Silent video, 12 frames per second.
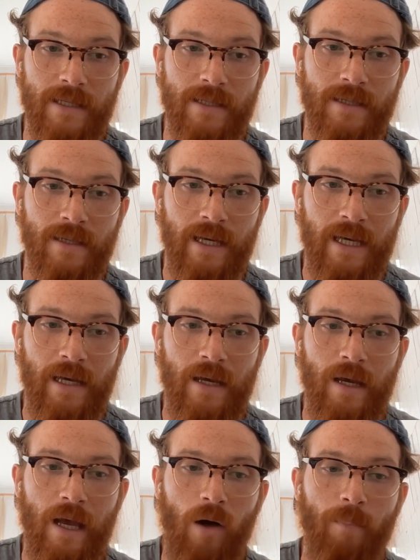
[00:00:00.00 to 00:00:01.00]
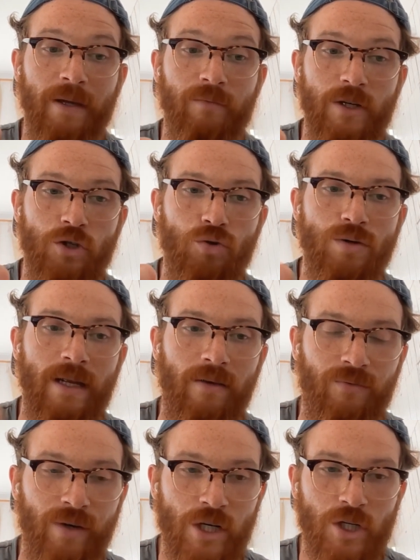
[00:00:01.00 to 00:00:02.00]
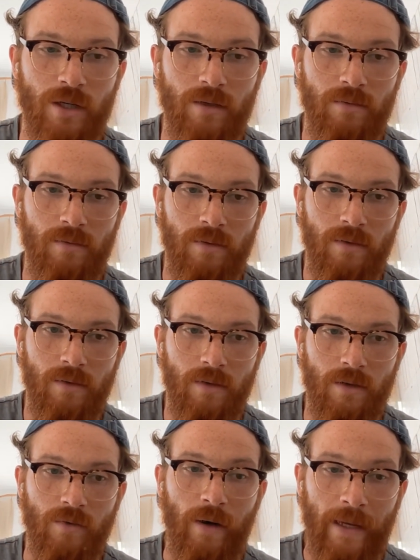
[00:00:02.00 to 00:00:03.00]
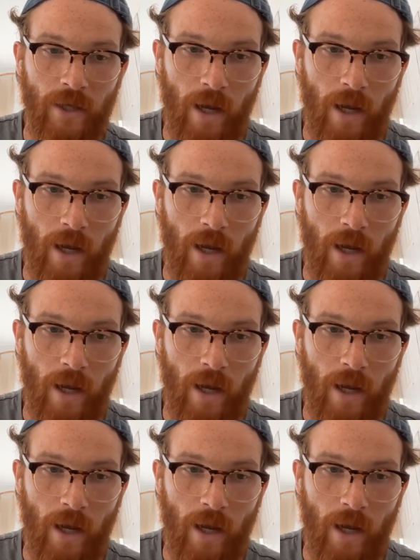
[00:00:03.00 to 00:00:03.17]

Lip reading: is helping reduce that friction around